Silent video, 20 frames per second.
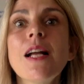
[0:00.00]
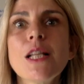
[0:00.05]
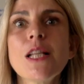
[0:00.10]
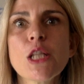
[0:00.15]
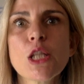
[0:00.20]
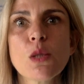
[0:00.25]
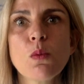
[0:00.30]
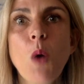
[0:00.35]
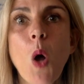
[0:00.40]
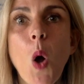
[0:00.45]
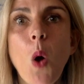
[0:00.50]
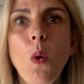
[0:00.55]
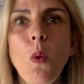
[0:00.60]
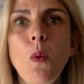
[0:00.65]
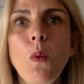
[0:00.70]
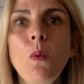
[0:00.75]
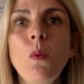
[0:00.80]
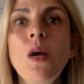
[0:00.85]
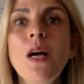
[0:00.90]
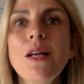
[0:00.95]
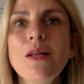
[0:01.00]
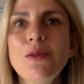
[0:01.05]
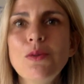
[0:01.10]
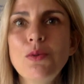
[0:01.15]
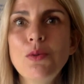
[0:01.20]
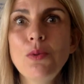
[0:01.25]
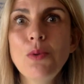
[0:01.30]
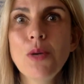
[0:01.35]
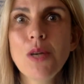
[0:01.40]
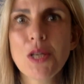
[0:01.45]
zwei
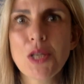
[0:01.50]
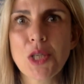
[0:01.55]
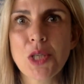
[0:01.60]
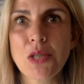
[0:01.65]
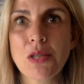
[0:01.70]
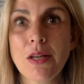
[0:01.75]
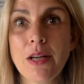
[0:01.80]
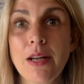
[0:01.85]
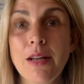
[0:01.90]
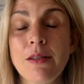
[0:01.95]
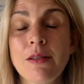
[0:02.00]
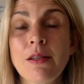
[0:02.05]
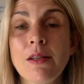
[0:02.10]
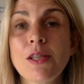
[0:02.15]
Dursteren.